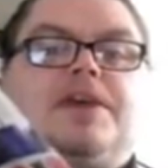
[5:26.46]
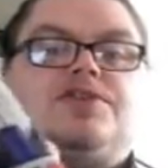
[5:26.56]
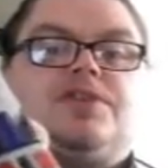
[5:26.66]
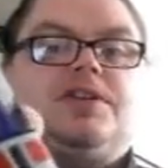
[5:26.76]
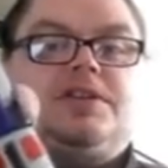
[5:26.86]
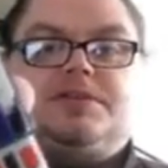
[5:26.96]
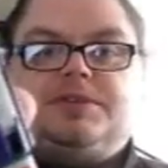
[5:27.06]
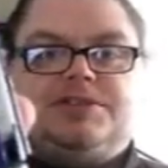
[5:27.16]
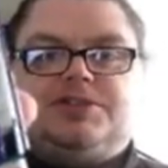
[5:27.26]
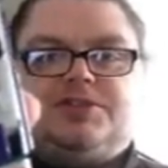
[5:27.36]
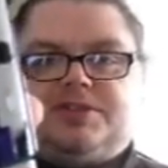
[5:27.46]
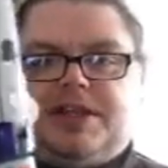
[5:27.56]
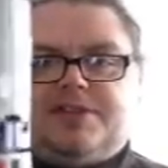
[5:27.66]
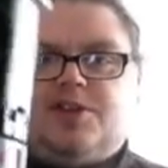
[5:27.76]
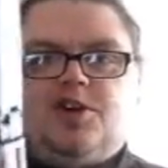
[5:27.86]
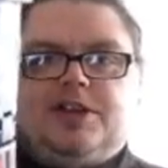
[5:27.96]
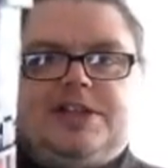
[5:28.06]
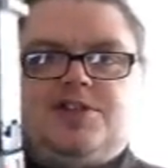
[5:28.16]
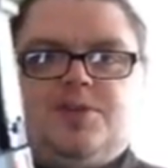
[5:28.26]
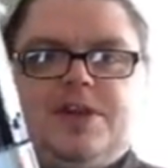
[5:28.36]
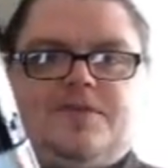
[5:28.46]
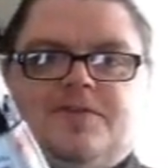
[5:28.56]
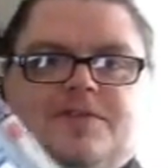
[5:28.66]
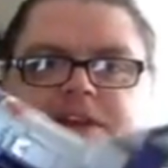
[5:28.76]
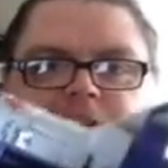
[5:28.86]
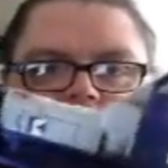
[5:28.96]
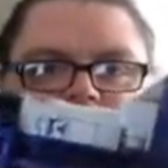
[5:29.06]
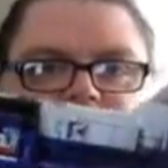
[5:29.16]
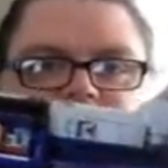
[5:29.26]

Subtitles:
shuttle, which is just like totally 2 different things,